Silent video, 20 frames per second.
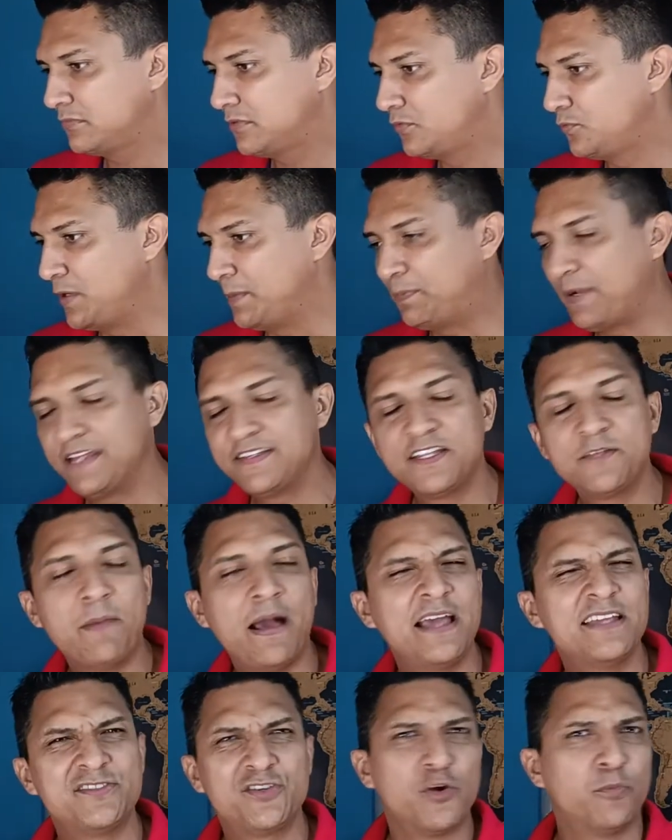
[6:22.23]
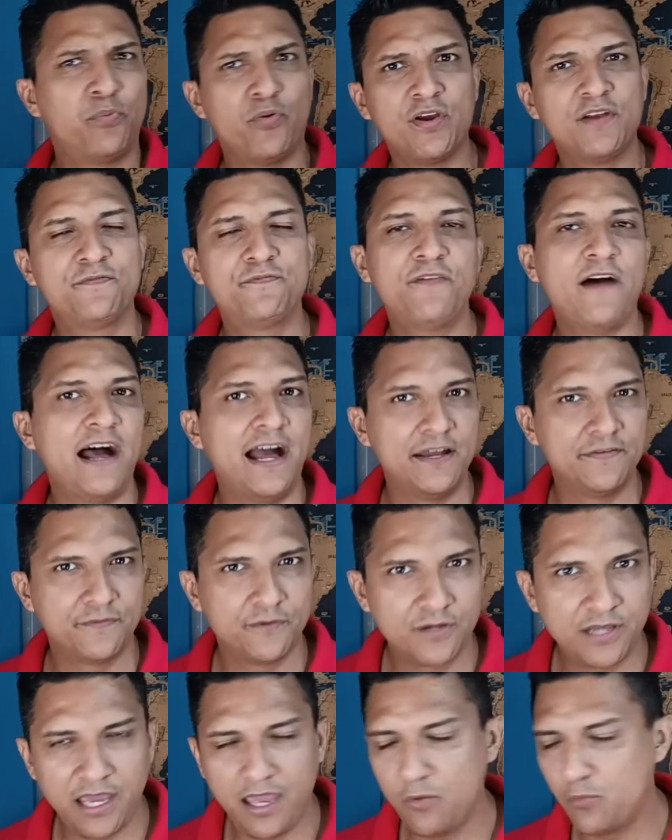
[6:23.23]
replace it by 0.5,
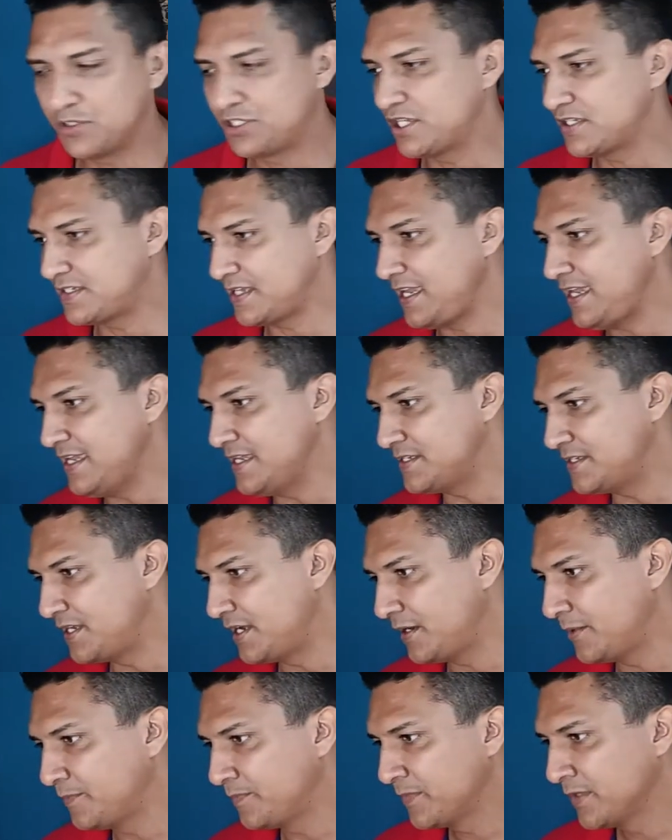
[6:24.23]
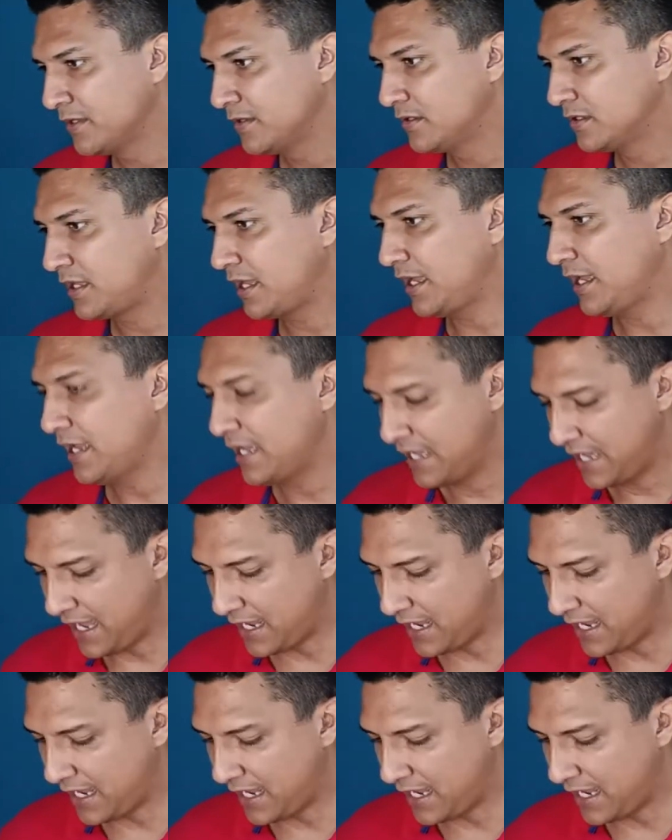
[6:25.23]
okay, which is easier, okay?